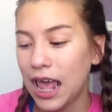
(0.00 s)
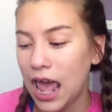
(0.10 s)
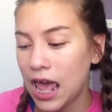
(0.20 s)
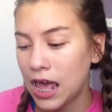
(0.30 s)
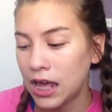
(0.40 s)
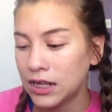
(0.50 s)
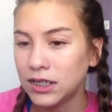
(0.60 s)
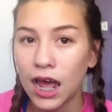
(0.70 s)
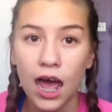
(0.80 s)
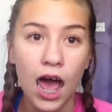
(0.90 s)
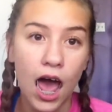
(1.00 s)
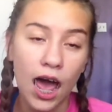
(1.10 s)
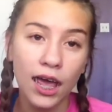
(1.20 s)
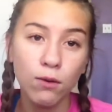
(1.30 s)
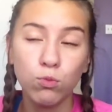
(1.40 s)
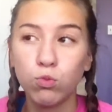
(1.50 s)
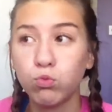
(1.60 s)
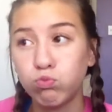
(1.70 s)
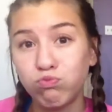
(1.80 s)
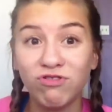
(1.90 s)
And I
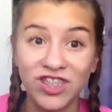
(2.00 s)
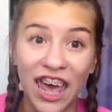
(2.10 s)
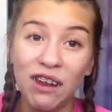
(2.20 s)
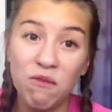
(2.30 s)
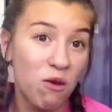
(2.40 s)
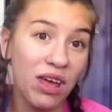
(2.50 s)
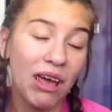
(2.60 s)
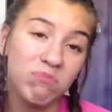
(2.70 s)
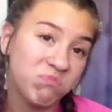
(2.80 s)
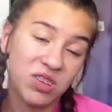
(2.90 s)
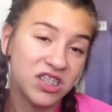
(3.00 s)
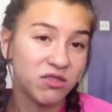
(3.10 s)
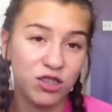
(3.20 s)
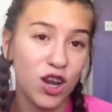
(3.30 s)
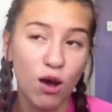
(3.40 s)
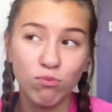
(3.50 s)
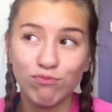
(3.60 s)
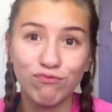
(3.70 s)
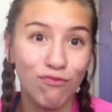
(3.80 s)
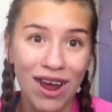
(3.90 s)
said, okay, because,
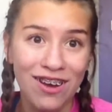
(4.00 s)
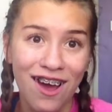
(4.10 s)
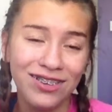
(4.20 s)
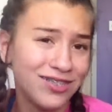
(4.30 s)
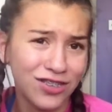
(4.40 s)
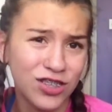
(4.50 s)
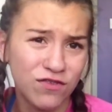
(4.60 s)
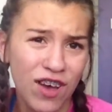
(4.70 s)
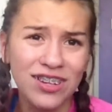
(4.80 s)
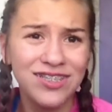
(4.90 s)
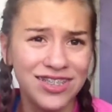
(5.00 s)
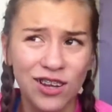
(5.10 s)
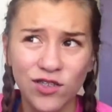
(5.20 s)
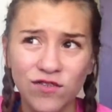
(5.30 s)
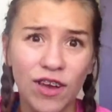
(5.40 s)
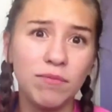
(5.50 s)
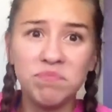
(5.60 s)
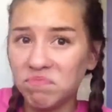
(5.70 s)
why not? Looks fun, sounds fun.